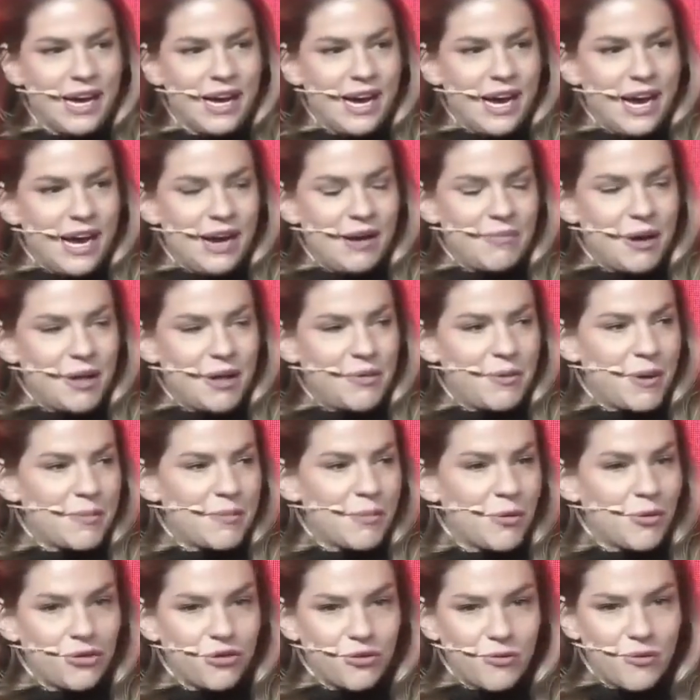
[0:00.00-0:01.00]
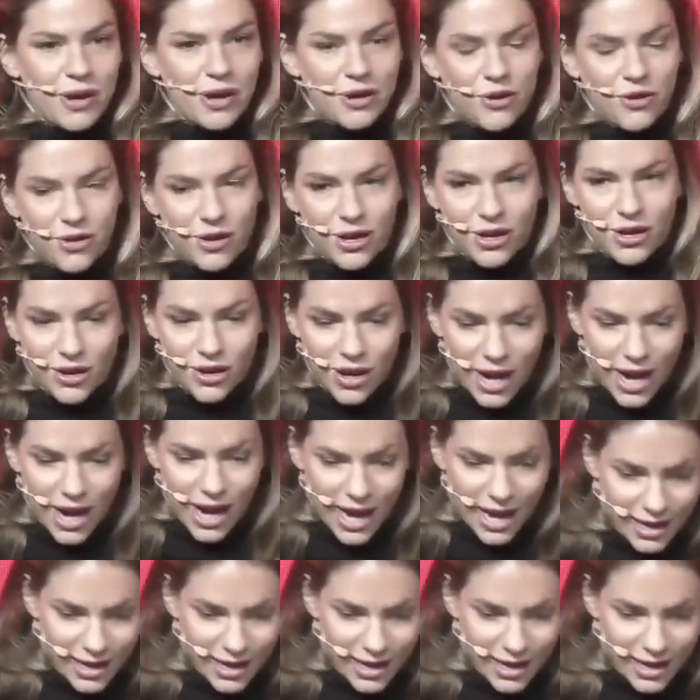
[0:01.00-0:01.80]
I spent most of my career at